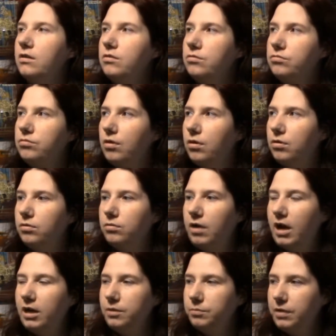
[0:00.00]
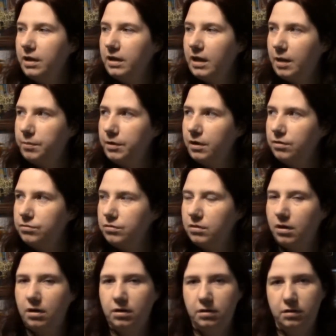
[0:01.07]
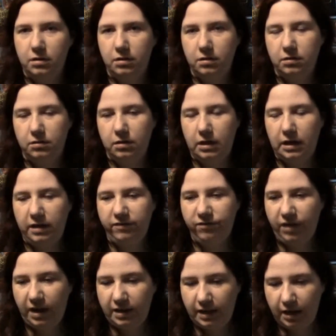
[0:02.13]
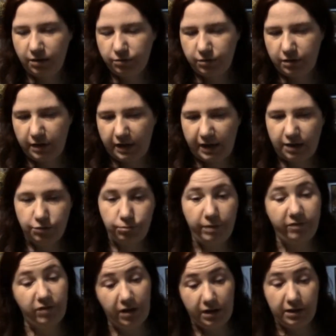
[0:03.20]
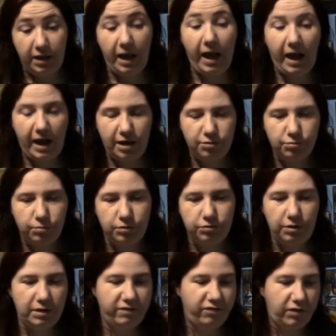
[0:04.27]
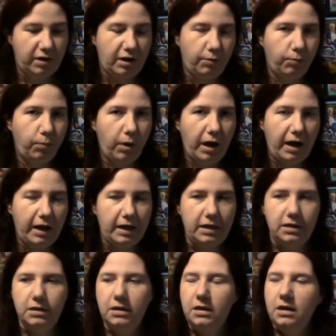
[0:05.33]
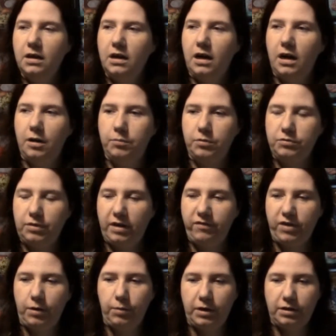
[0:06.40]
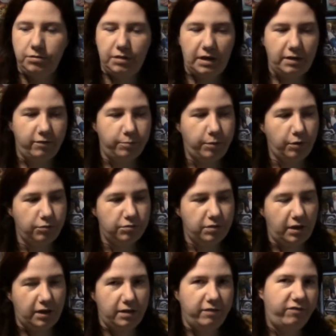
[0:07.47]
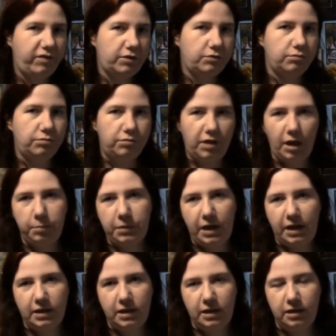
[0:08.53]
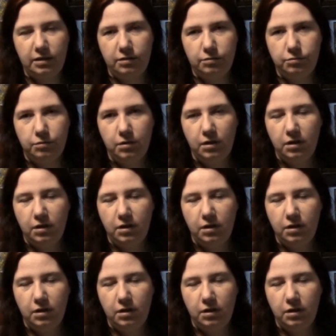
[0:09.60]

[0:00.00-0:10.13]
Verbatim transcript: So I am like every other uh, fan out there that got swift kick in the ass. We're trying to figure out why. Um, we're trying to figure out why this guy never posted like an official statement on his